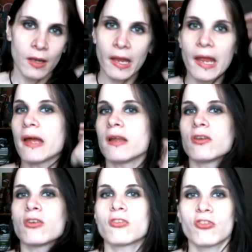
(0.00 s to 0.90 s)

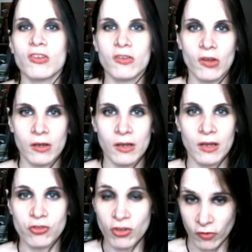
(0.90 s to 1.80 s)
and she
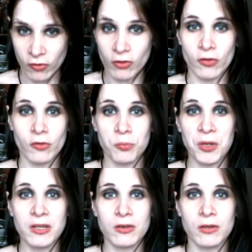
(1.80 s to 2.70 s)
starts
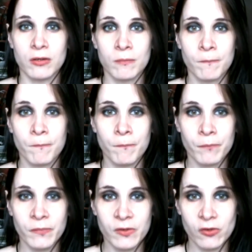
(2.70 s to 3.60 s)
explaining
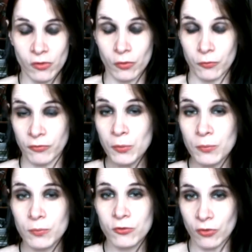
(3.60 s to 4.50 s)
to the
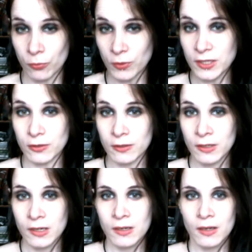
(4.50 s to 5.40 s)
reader
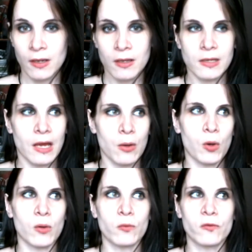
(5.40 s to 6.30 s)
that
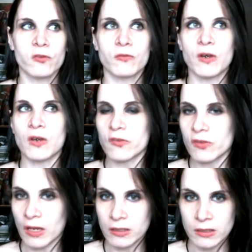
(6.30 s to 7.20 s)
werewolves are very
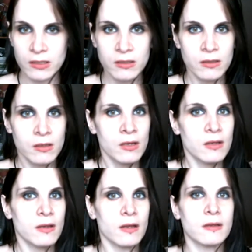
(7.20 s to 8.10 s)
silent,
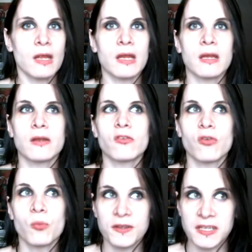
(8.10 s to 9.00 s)
that they
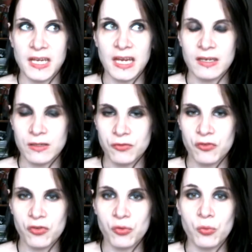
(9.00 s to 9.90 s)
do what they can
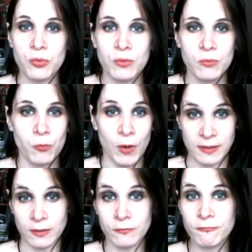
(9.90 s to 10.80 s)
to when
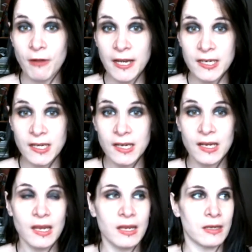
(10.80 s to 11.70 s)
they're fighting
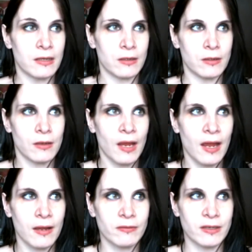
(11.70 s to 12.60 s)
and
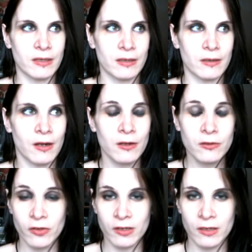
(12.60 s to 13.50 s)
having
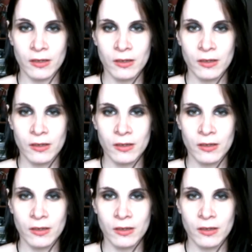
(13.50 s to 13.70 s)
hunting,